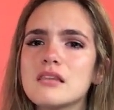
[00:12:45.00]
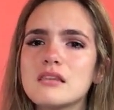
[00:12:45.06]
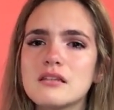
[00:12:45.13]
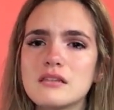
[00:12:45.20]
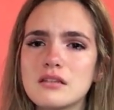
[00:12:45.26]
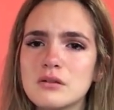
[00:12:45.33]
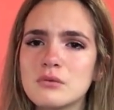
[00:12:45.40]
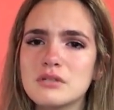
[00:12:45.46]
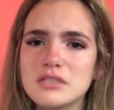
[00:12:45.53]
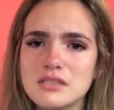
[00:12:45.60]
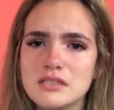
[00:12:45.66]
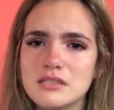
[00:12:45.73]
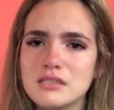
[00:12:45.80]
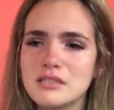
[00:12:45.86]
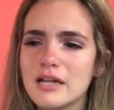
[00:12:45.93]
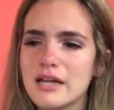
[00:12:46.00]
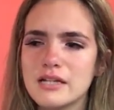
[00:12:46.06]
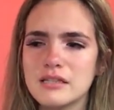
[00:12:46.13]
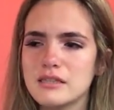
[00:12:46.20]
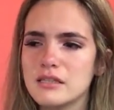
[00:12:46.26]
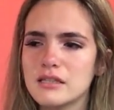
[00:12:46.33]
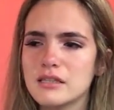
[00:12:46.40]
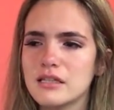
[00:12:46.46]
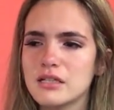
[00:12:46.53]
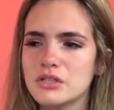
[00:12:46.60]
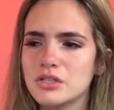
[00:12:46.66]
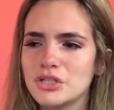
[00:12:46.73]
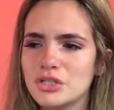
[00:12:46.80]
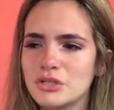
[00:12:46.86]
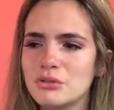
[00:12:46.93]
that there wasn't anything they
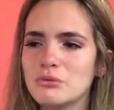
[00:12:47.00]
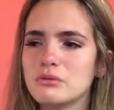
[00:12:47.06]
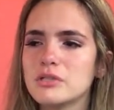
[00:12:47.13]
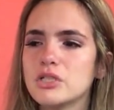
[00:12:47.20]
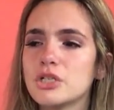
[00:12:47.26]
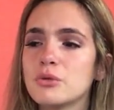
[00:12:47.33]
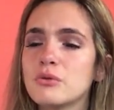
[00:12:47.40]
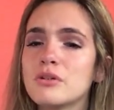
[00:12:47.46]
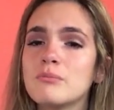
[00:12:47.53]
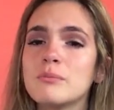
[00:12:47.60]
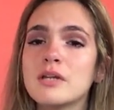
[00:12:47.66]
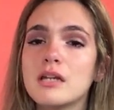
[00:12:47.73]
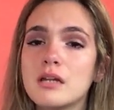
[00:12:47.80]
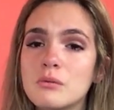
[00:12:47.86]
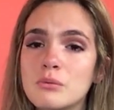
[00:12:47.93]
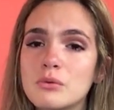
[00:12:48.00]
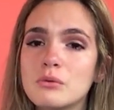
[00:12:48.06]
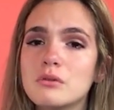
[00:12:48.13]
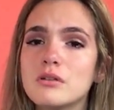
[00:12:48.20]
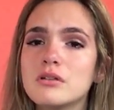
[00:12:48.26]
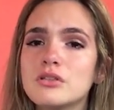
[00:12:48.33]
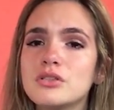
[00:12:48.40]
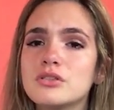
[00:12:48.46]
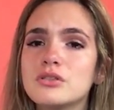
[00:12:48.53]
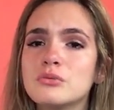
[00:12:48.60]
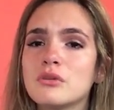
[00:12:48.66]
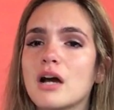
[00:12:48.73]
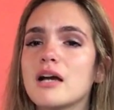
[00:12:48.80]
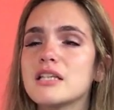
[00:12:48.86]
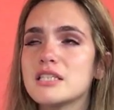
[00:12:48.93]
could do, she would have been able to
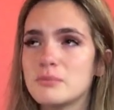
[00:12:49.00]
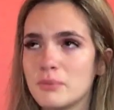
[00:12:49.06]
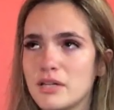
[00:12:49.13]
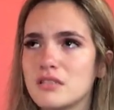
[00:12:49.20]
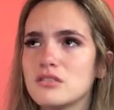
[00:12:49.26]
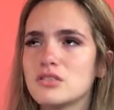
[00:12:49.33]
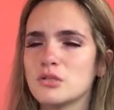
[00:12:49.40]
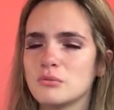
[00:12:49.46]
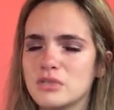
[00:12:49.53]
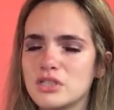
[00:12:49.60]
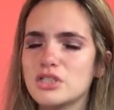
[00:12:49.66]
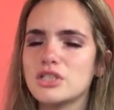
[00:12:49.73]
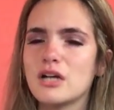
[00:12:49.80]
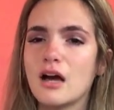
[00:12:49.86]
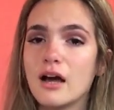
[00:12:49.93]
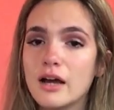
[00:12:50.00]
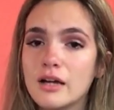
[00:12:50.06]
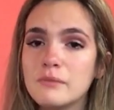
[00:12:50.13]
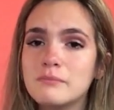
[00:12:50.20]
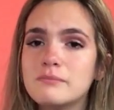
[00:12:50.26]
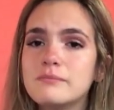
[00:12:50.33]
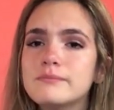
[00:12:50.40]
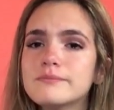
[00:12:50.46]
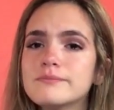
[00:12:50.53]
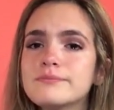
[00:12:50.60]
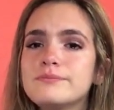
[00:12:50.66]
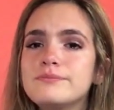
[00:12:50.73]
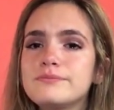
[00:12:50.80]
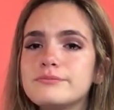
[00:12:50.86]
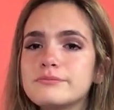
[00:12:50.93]
not spend so much time
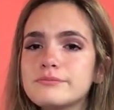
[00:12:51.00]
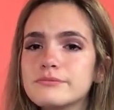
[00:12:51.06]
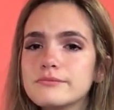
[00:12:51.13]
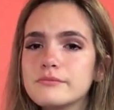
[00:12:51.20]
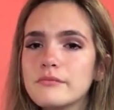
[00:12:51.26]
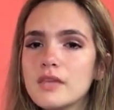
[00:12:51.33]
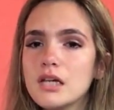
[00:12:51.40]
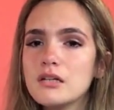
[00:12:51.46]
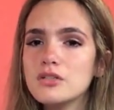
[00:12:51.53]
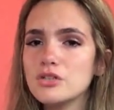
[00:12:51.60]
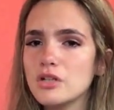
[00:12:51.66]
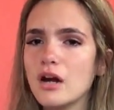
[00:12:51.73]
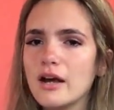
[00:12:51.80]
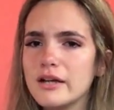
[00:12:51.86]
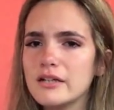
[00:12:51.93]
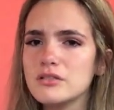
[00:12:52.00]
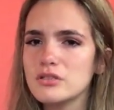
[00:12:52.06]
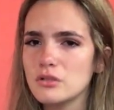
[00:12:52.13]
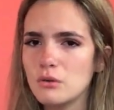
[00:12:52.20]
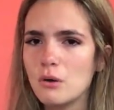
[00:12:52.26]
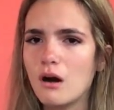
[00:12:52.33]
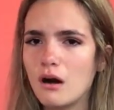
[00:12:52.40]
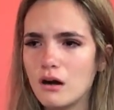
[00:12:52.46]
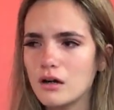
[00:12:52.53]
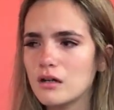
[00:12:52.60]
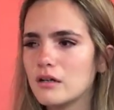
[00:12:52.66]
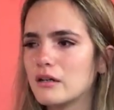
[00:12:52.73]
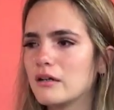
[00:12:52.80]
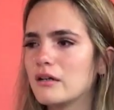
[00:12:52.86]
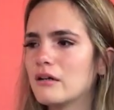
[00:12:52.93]
trying so
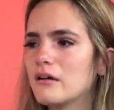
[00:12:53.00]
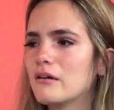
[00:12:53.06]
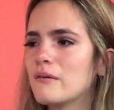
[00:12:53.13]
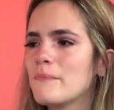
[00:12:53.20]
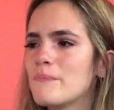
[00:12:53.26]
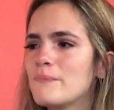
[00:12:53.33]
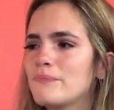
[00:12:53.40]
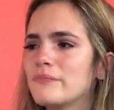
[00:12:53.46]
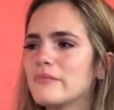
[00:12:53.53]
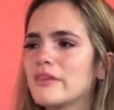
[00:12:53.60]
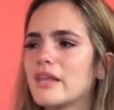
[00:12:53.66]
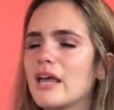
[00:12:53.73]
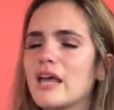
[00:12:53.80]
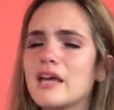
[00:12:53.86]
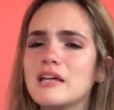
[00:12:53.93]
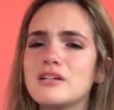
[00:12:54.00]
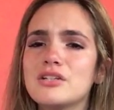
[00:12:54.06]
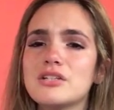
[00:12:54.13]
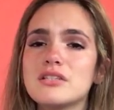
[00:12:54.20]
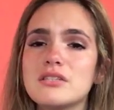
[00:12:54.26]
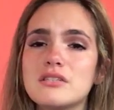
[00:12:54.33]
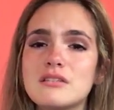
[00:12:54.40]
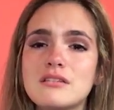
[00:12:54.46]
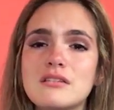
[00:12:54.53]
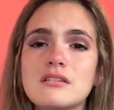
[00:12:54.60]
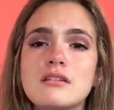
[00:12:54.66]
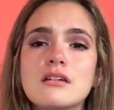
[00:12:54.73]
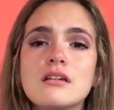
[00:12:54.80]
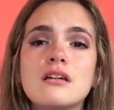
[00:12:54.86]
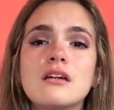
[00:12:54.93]
hard and just
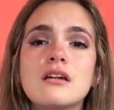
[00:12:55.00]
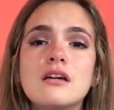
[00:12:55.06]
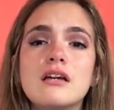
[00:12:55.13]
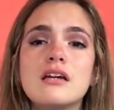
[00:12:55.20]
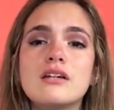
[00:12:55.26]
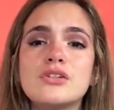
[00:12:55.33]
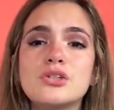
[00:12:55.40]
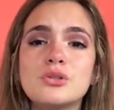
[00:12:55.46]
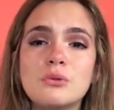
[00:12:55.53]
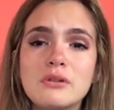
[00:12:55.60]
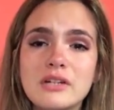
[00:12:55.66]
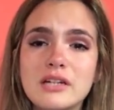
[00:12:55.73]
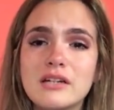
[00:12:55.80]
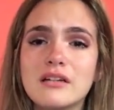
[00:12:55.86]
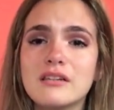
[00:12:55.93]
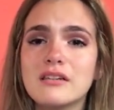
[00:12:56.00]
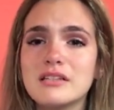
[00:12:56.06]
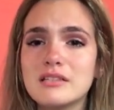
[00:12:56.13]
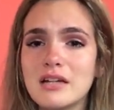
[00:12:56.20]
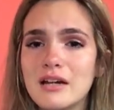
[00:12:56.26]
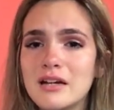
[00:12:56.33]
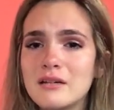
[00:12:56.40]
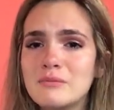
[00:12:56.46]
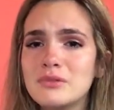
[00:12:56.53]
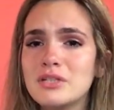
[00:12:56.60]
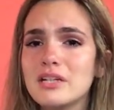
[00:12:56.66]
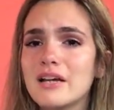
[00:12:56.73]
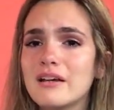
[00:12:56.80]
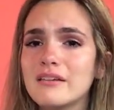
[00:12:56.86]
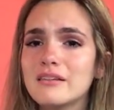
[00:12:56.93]
enjoying the time
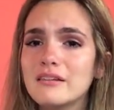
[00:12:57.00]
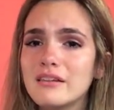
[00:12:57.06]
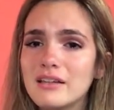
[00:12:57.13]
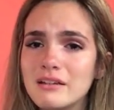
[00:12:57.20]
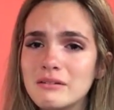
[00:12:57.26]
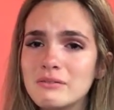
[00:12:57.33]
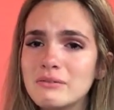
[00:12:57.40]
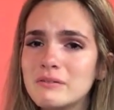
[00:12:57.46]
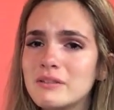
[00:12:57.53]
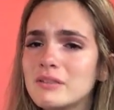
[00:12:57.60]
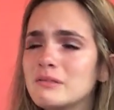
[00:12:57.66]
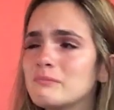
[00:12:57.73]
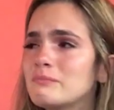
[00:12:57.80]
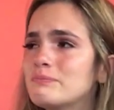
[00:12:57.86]
she had left